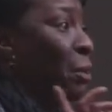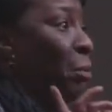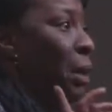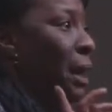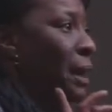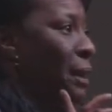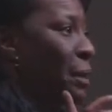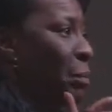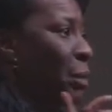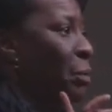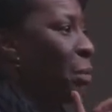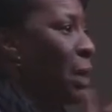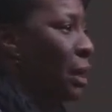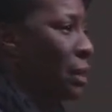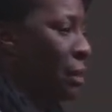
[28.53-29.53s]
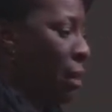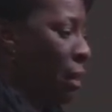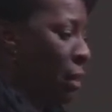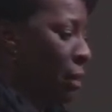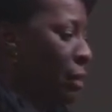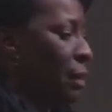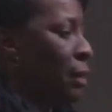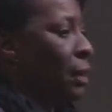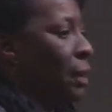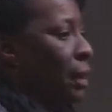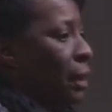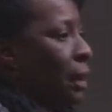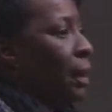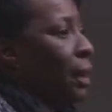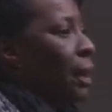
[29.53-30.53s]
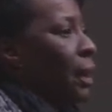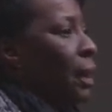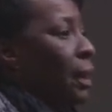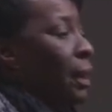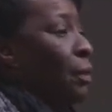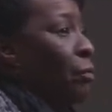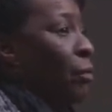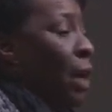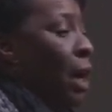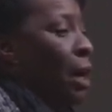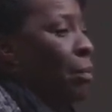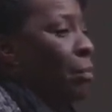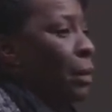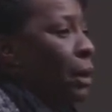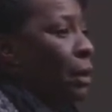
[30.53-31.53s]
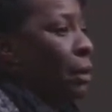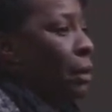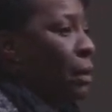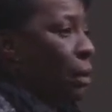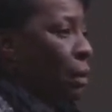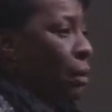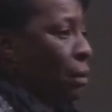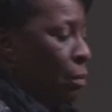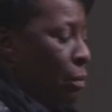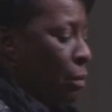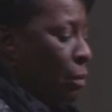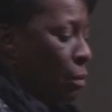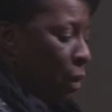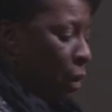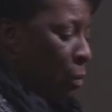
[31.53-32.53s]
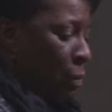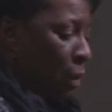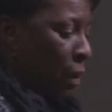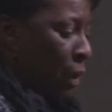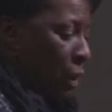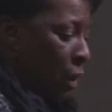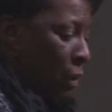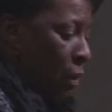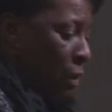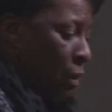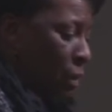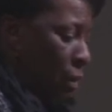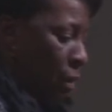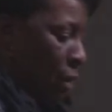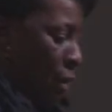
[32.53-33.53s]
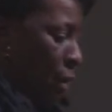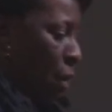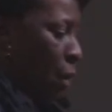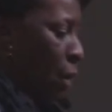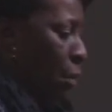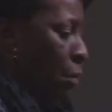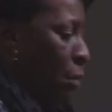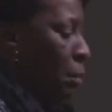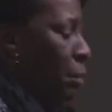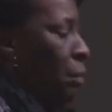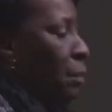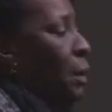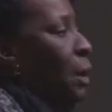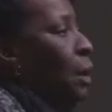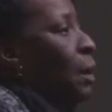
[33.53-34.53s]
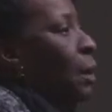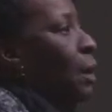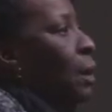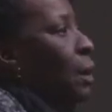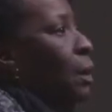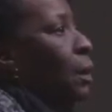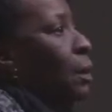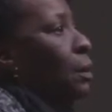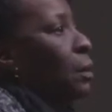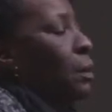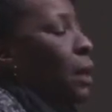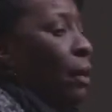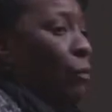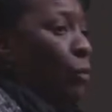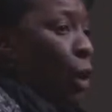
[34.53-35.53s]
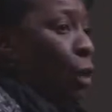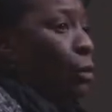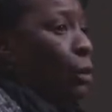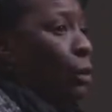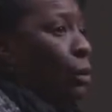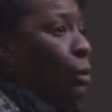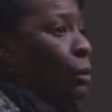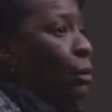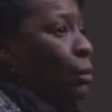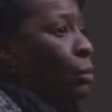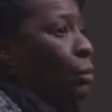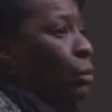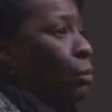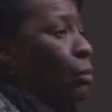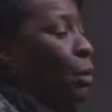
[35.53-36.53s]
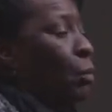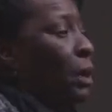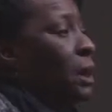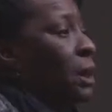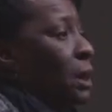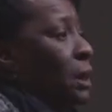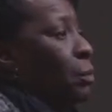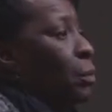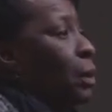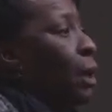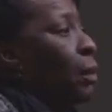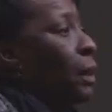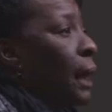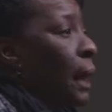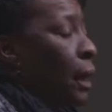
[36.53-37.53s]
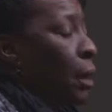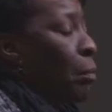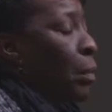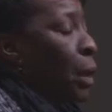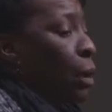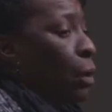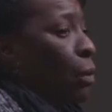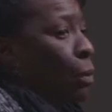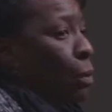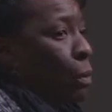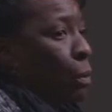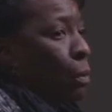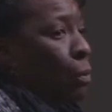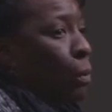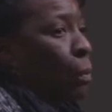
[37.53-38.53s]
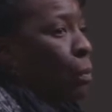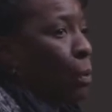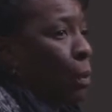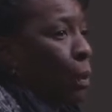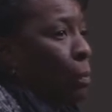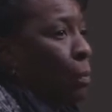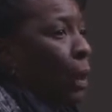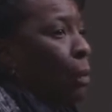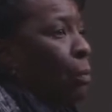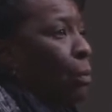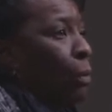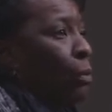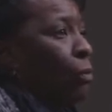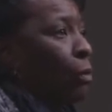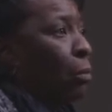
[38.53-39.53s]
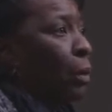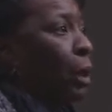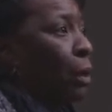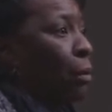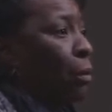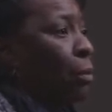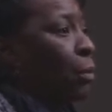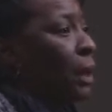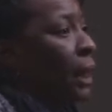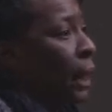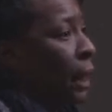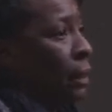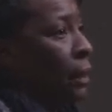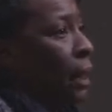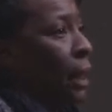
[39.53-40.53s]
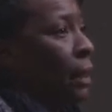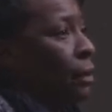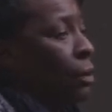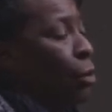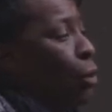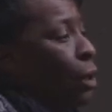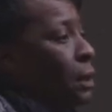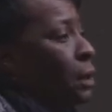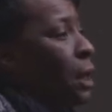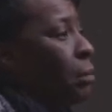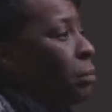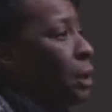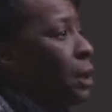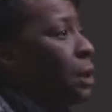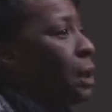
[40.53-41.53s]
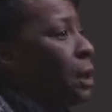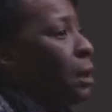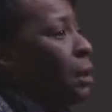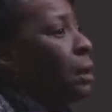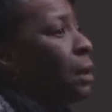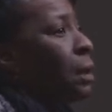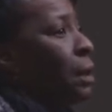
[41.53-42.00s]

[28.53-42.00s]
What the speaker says: harassment right there, and involvement with the police. At first, when we only had a medical report paper from Cary. We hadn't had the autopsy yet.